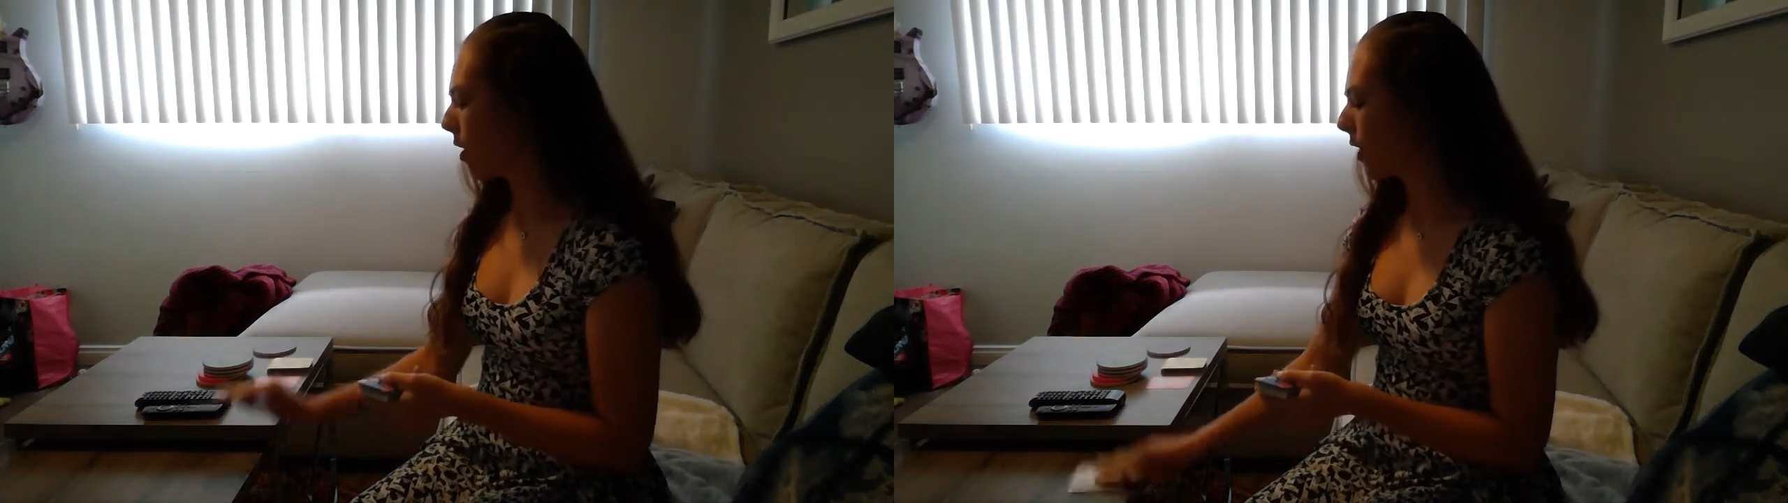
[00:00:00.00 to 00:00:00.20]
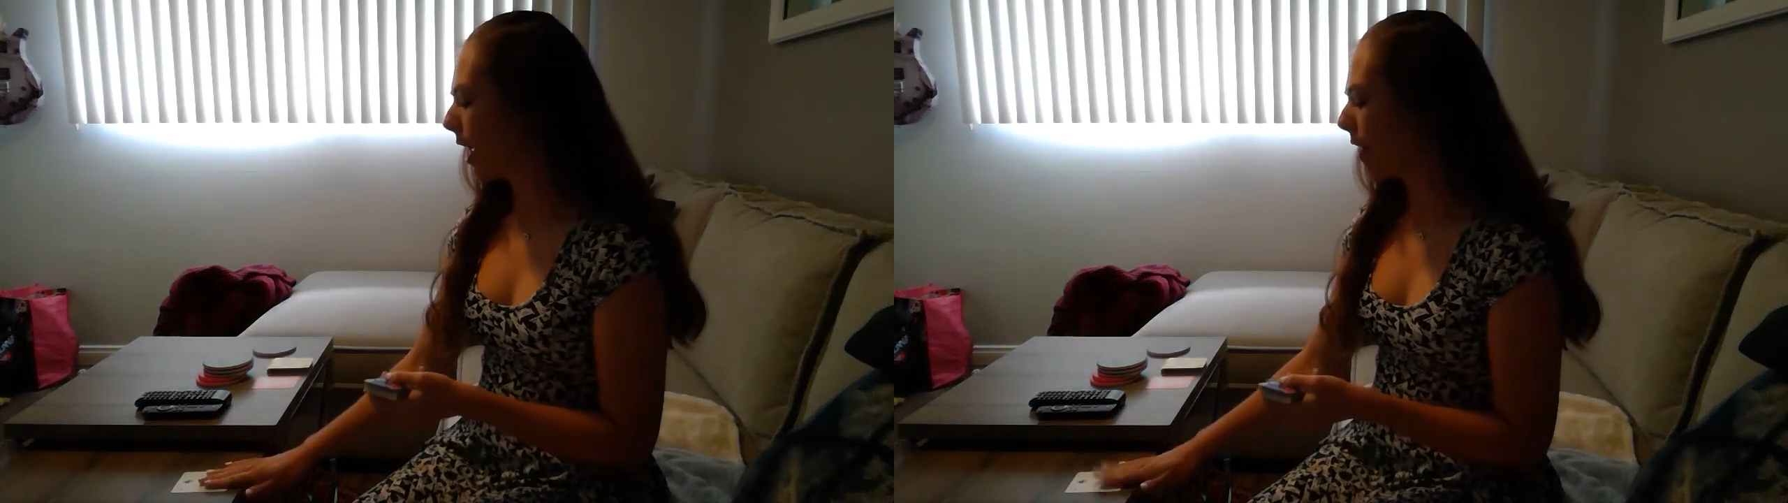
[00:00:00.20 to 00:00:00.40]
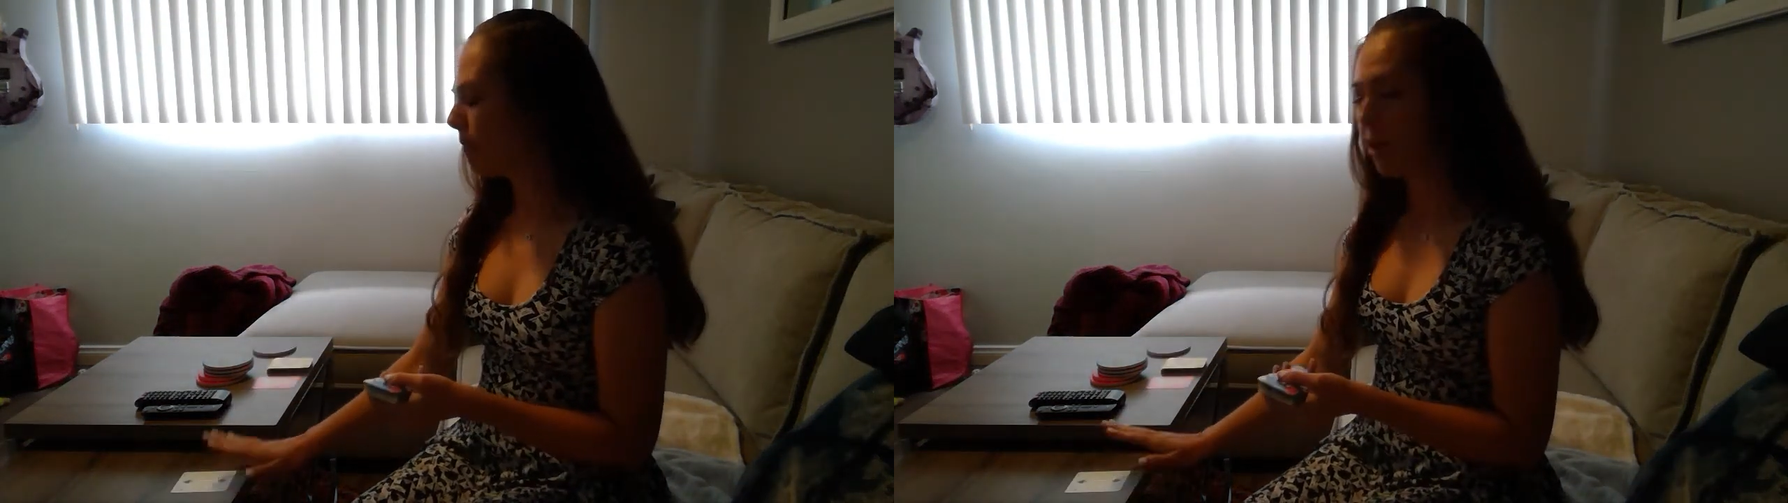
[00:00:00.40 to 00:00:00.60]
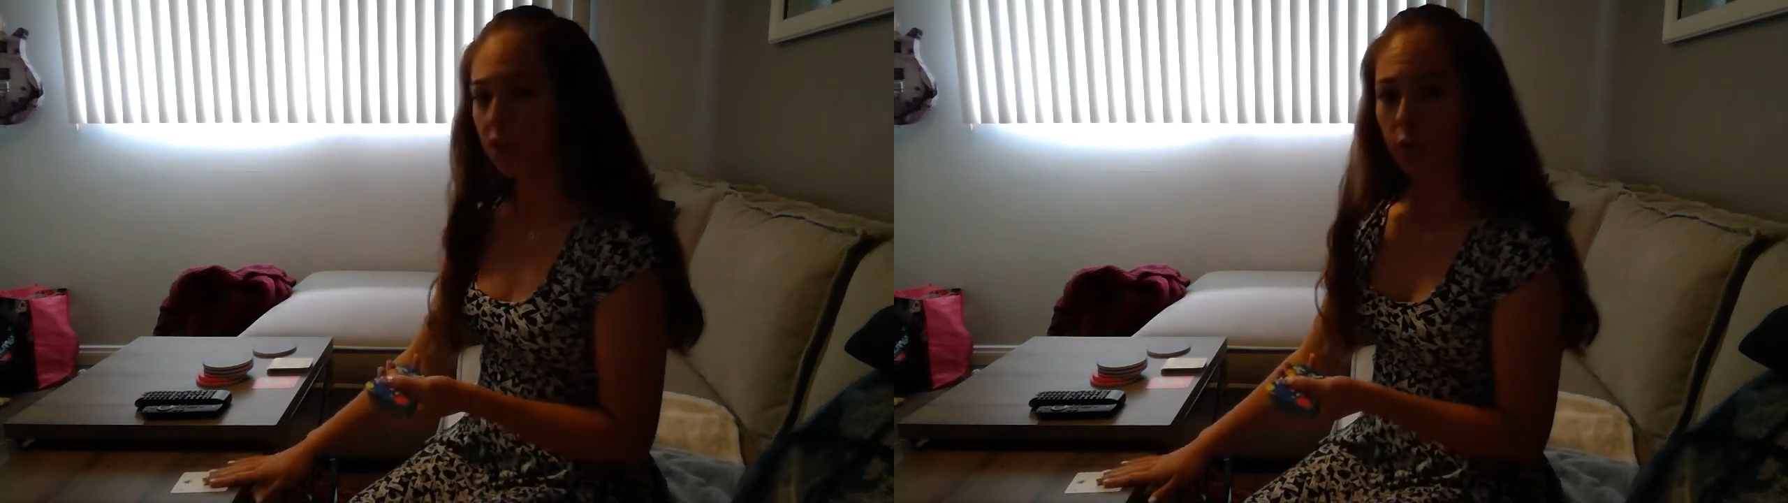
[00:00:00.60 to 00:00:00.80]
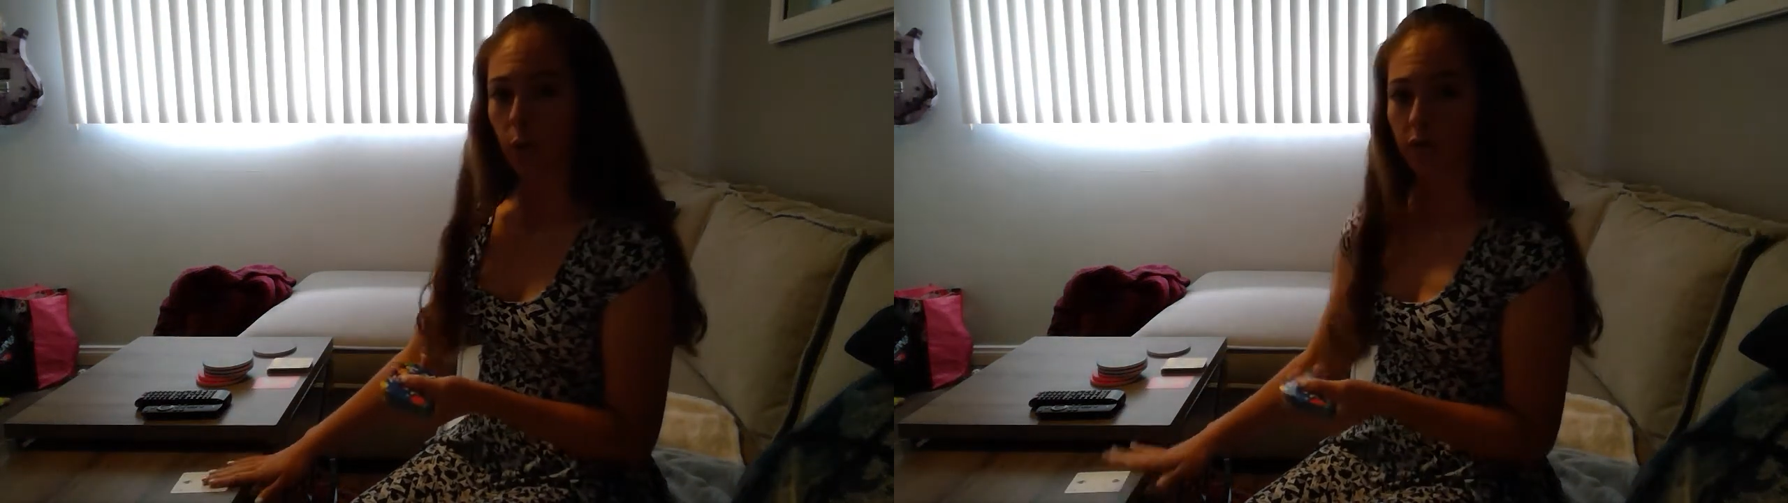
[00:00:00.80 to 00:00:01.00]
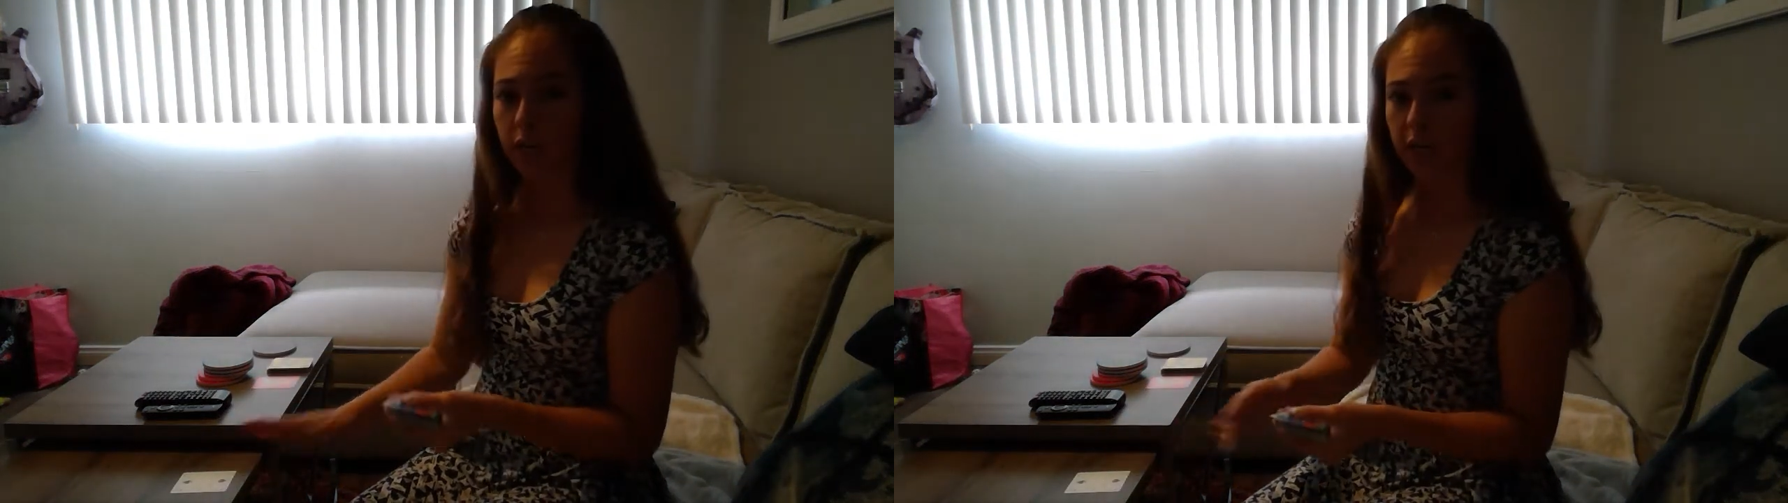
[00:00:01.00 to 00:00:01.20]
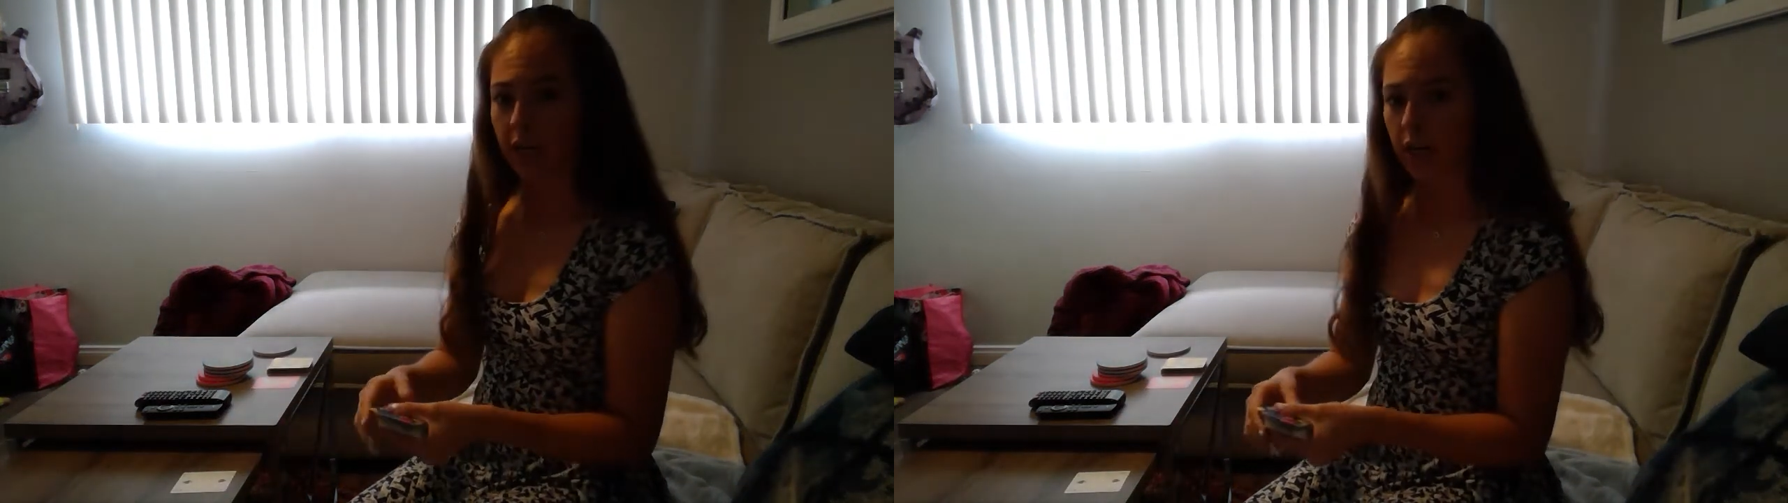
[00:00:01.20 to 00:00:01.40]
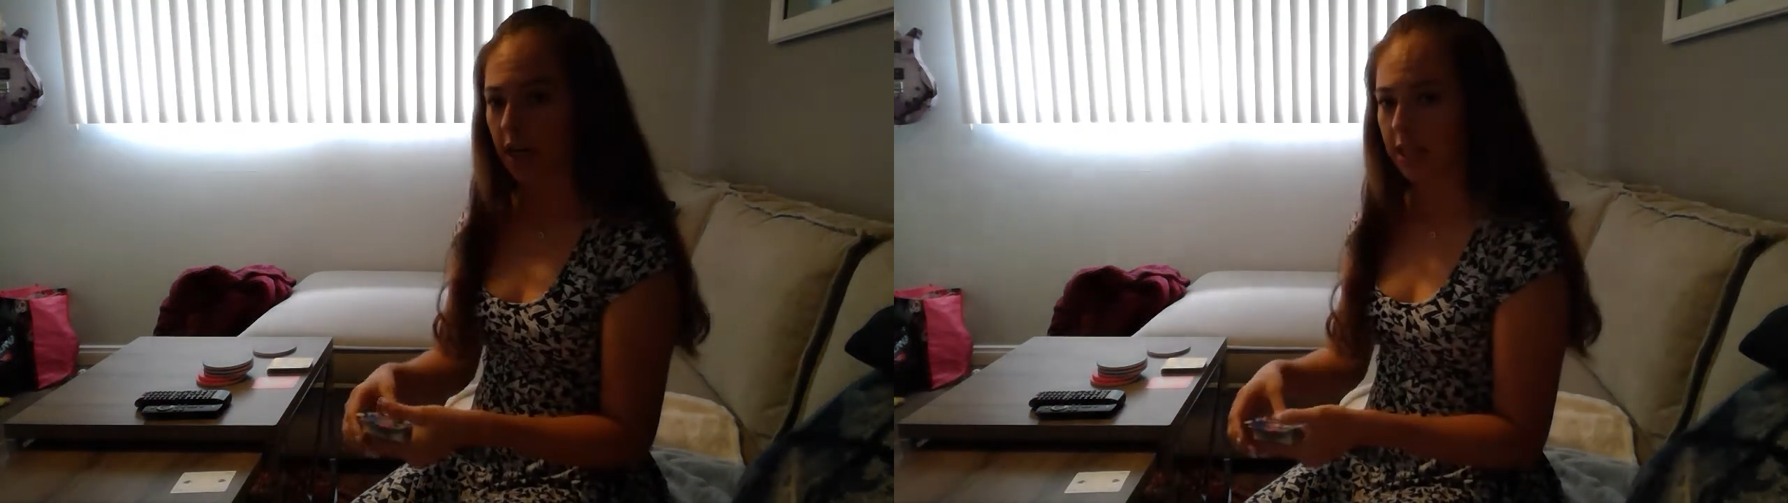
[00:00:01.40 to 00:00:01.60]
already have my 2 over here,